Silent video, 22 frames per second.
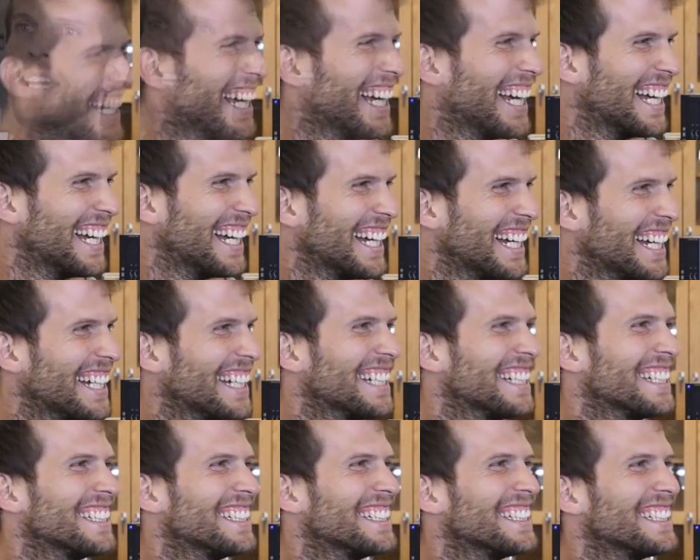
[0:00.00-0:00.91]

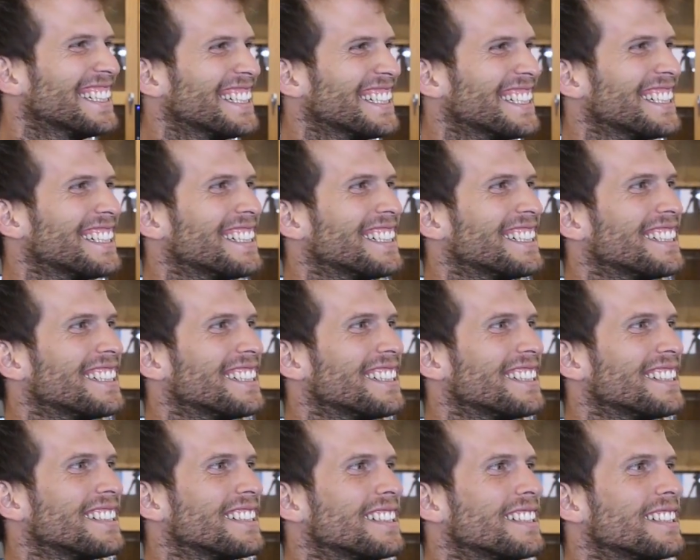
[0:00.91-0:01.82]

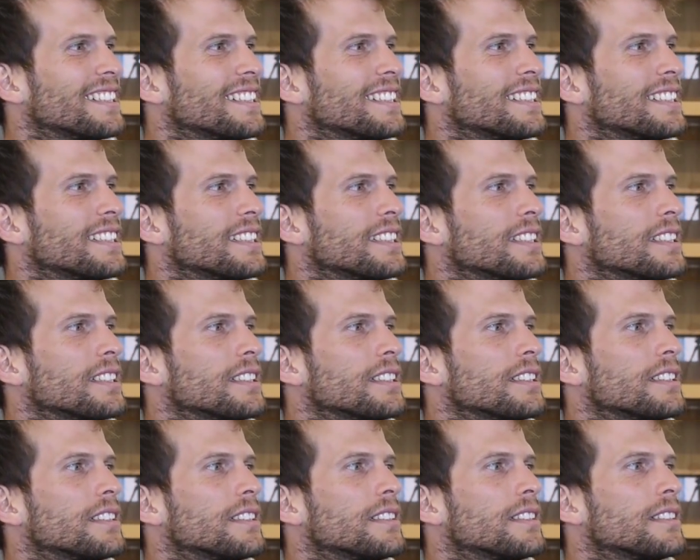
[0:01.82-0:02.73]

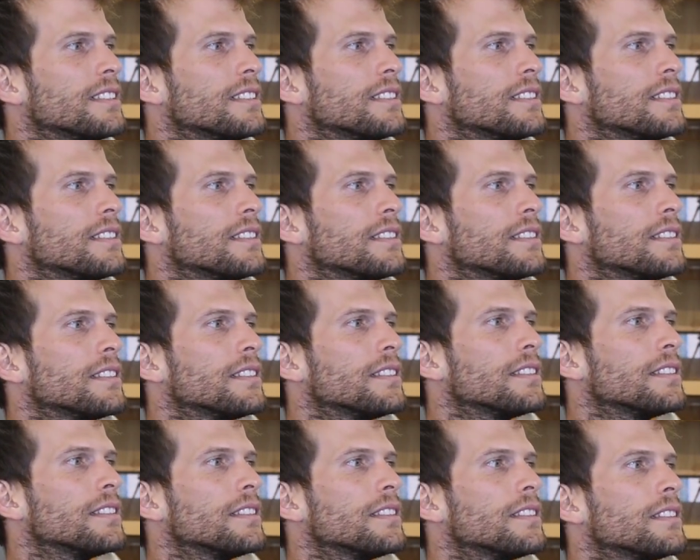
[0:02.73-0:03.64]

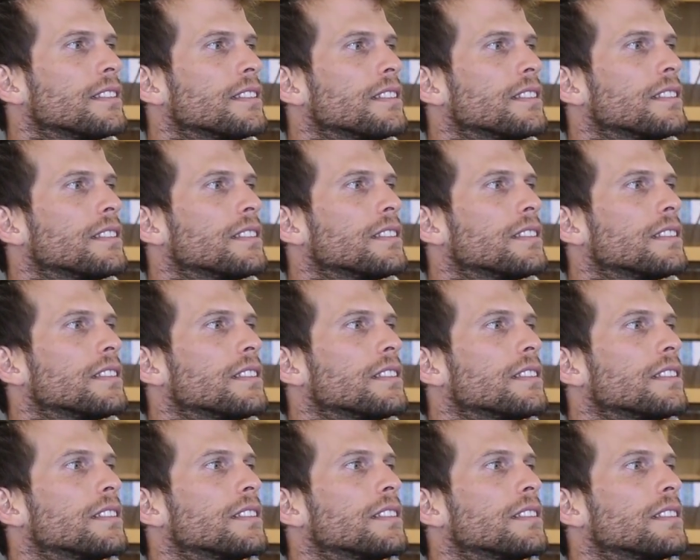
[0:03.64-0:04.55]

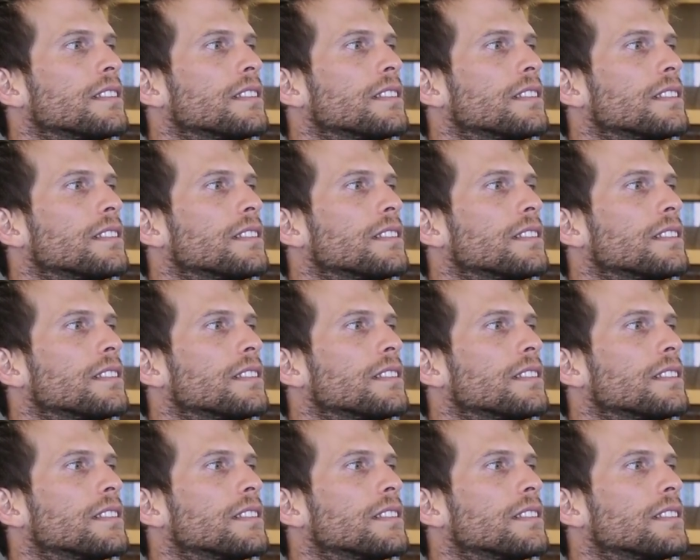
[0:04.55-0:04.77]
(not speaking)